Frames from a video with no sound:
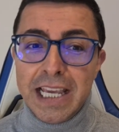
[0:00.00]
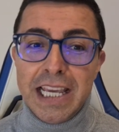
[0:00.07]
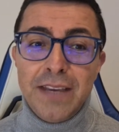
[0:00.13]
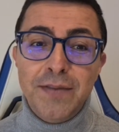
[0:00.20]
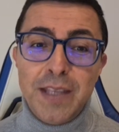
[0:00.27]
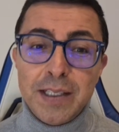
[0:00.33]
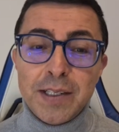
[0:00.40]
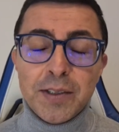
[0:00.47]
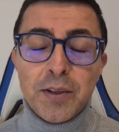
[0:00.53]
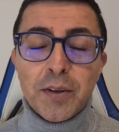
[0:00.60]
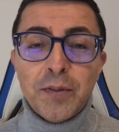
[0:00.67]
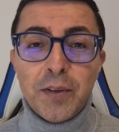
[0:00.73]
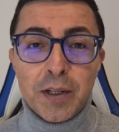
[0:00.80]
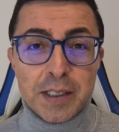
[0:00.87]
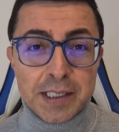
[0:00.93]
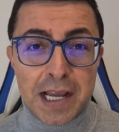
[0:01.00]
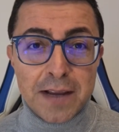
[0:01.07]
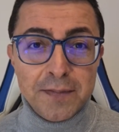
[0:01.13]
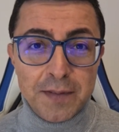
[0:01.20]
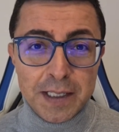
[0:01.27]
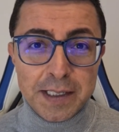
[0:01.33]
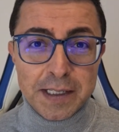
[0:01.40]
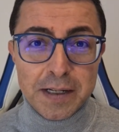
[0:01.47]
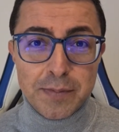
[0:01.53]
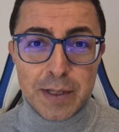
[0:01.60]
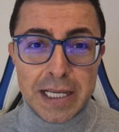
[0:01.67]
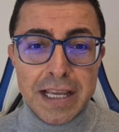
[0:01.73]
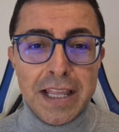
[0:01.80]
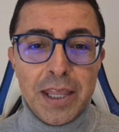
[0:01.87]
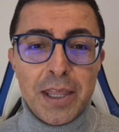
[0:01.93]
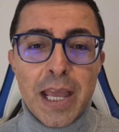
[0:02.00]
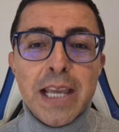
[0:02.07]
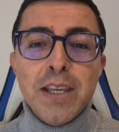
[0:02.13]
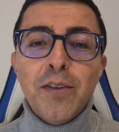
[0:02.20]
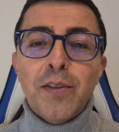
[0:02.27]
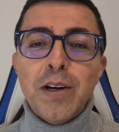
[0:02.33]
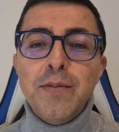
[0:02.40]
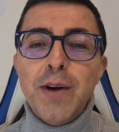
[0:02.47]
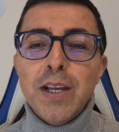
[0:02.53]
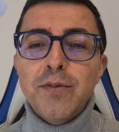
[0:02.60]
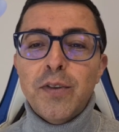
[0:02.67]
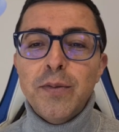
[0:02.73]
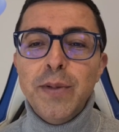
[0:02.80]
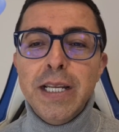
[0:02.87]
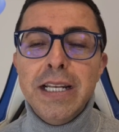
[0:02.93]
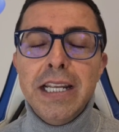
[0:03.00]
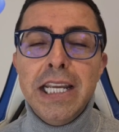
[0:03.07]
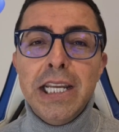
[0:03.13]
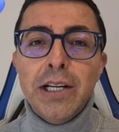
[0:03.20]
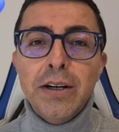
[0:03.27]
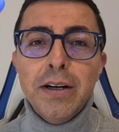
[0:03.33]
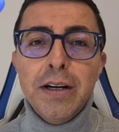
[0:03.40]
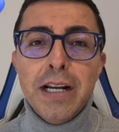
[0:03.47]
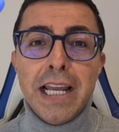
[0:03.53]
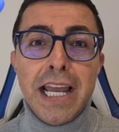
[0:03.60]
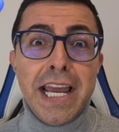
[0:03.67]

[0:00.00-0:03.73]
If this is your first time visiting me, thank you very much for being here.